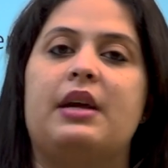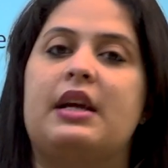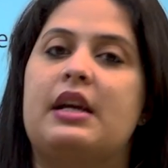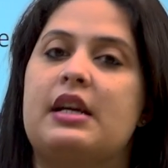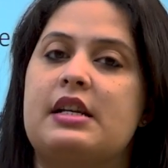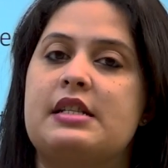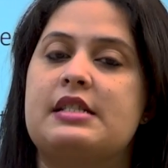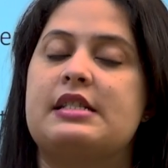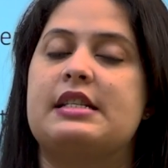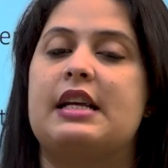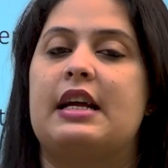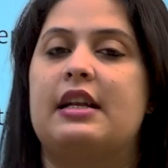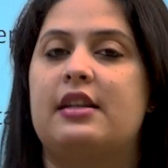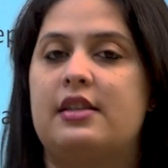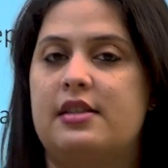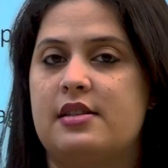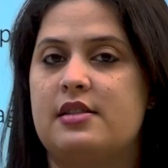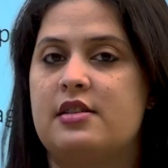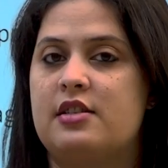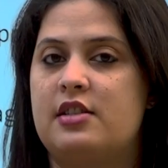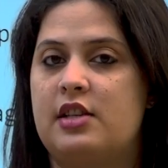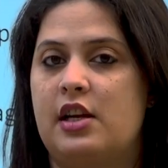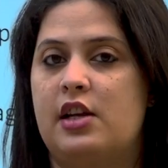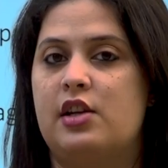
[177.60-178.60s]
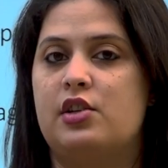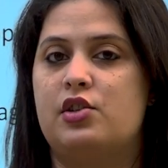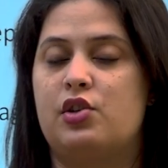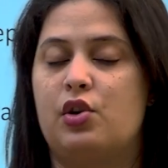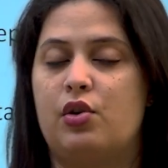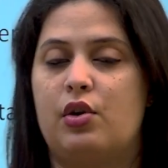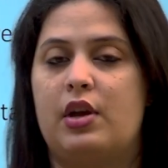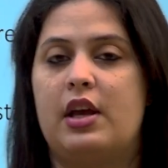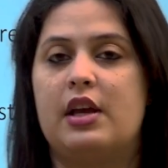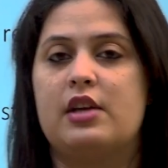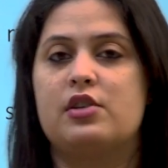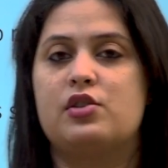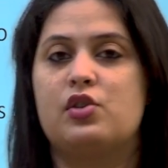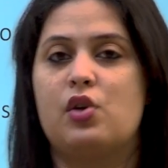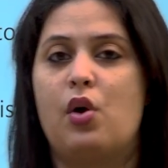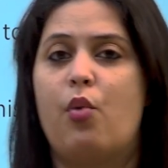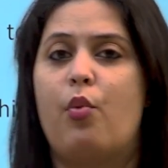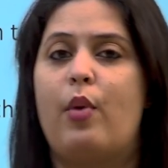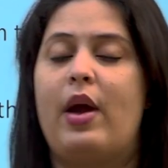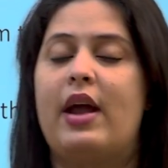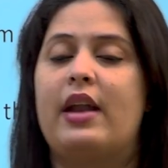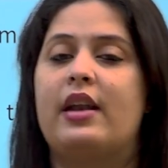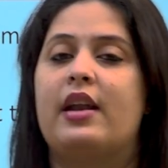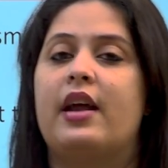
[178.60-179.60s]
begins at this stage. Okay,
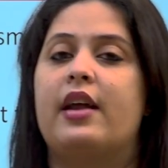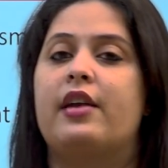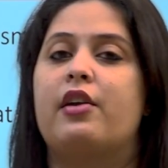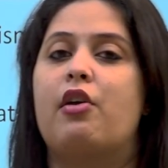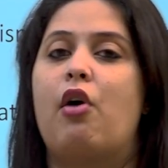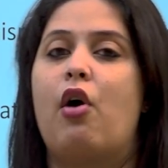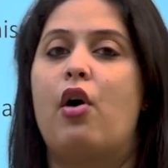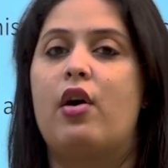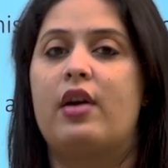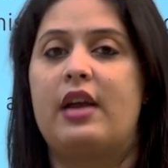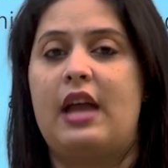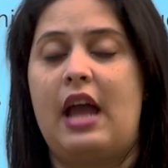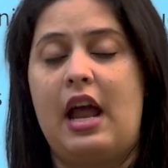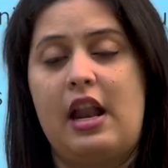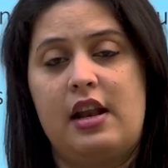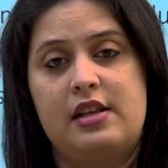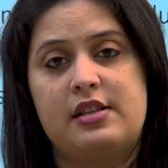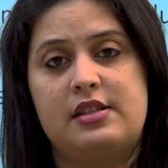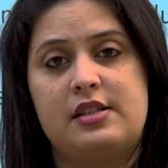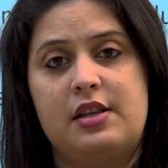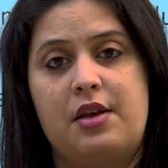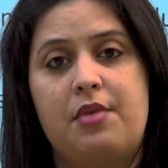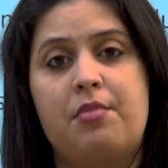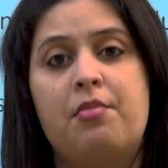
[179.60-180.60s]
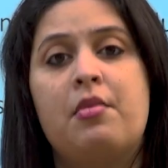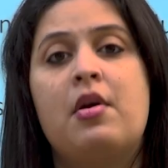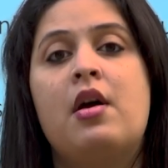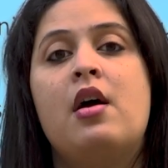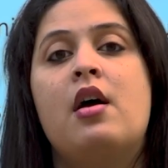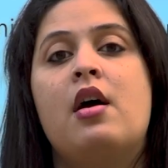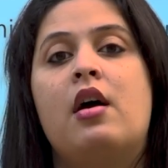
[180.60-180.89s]
so when an organism